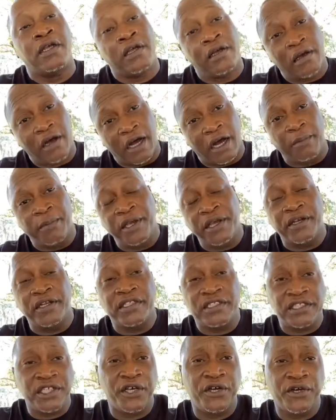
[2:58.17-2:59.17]
I'm here to
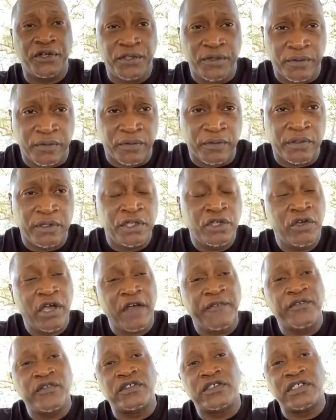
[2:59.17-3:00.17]
tell you, you
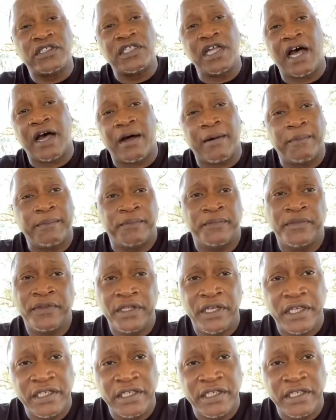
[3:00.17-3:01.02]
have to stop and